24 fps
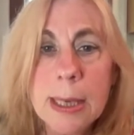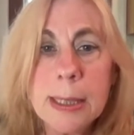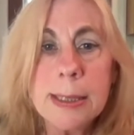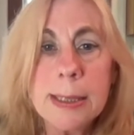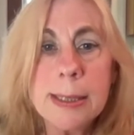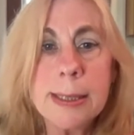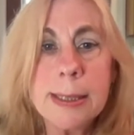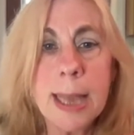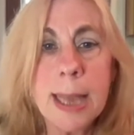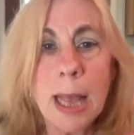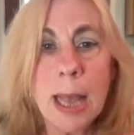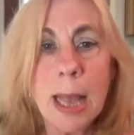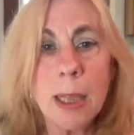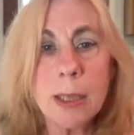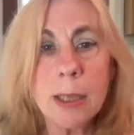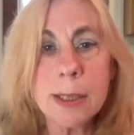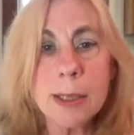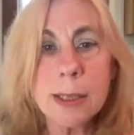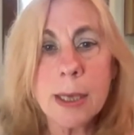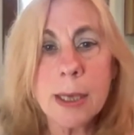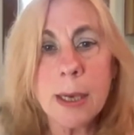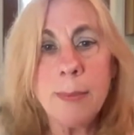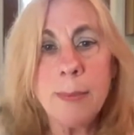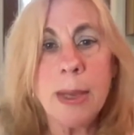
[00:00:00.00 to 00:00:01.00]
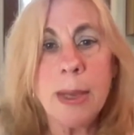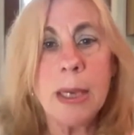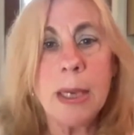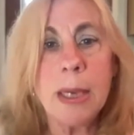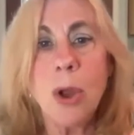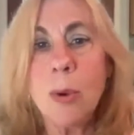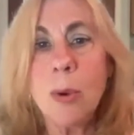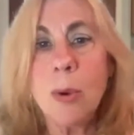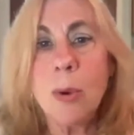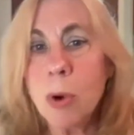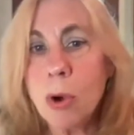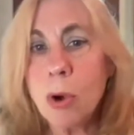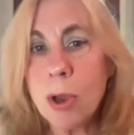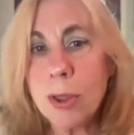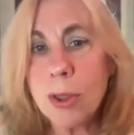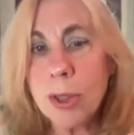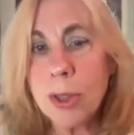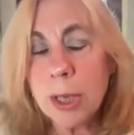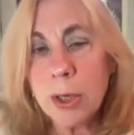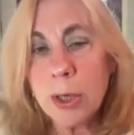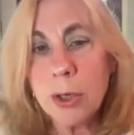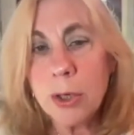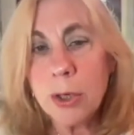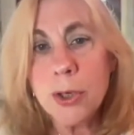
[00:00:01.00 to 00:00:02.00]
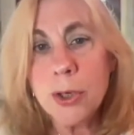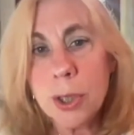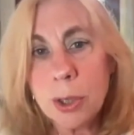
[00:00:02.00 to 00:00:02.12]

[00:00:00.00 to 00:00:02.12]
Cells can be no more than